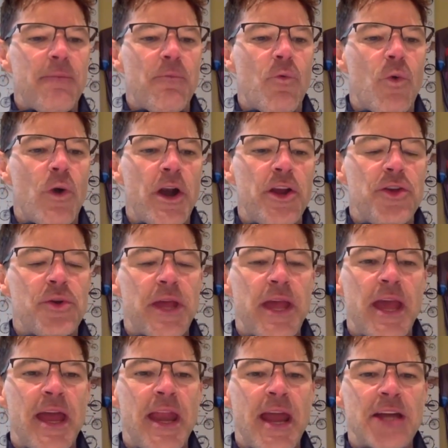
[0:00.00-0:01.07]
where you
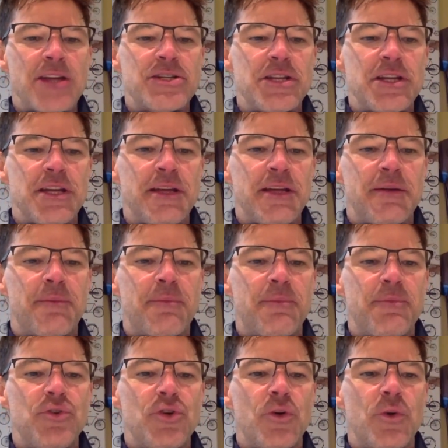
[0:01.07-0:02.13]
can actually
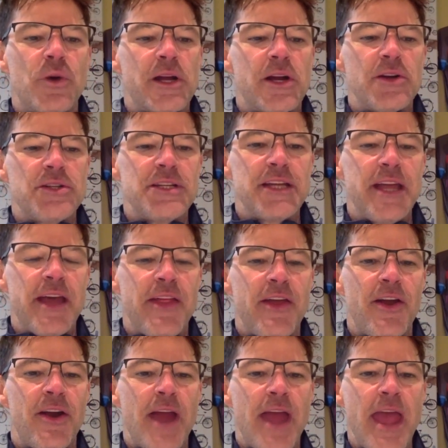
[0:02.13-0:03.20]
do a workout
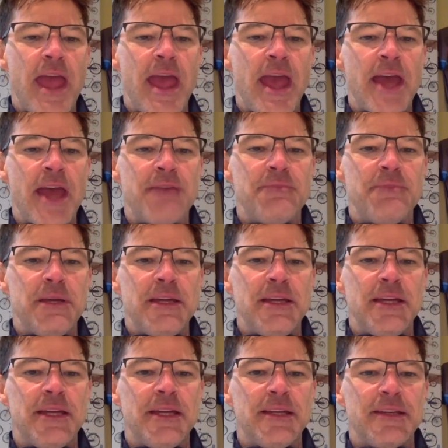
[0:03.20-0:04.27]
together and
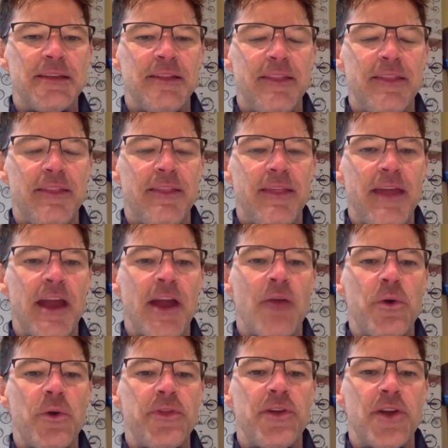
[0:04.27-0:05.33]
be there
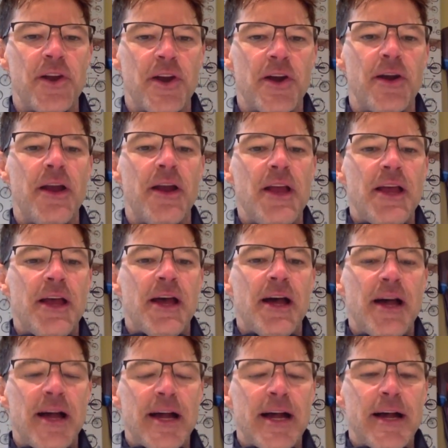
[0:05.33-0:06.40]
with your
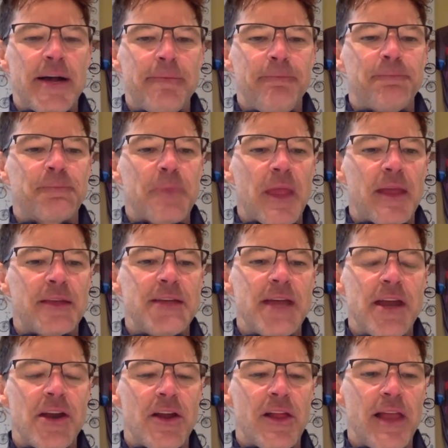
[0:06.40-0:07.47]

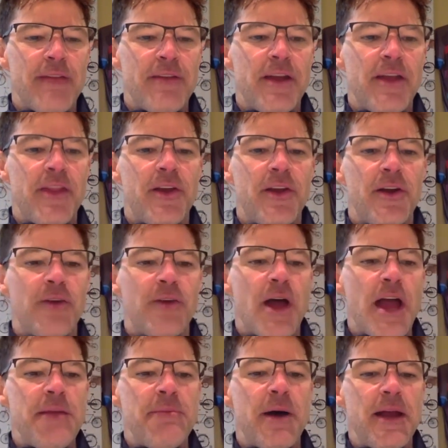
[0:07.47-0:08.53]
10 or 11 other
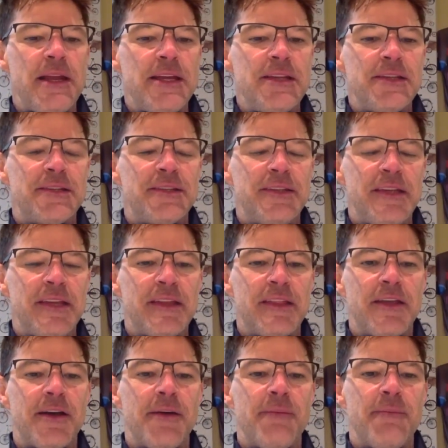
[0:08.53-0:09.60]
ride buddies, seeing
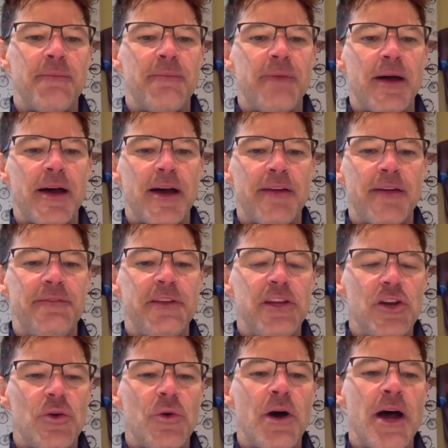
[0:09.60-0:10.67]
them
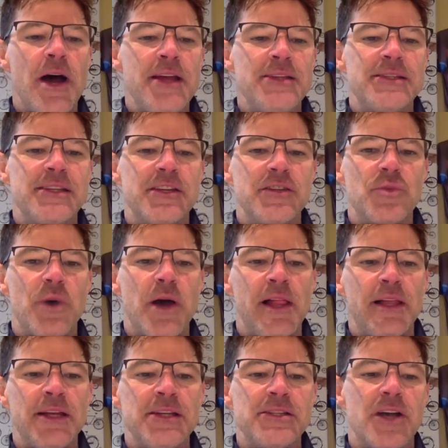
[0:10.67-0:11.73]
video-wise as well
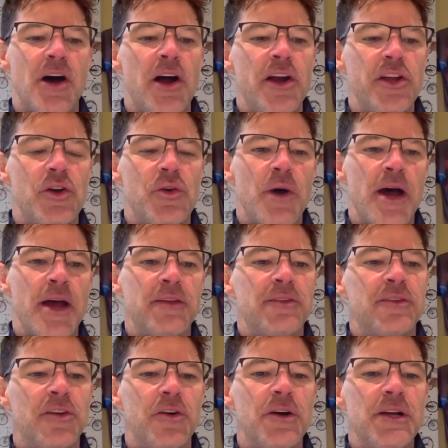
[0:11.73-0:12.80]
as audio-wise.
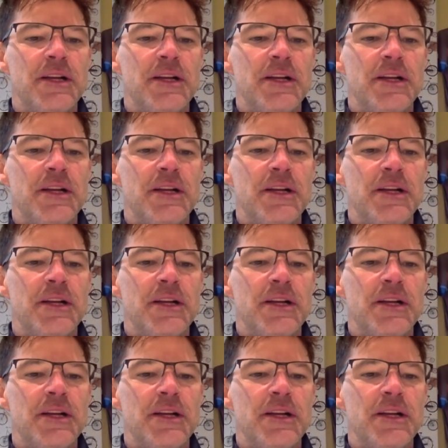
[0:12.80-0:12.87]
So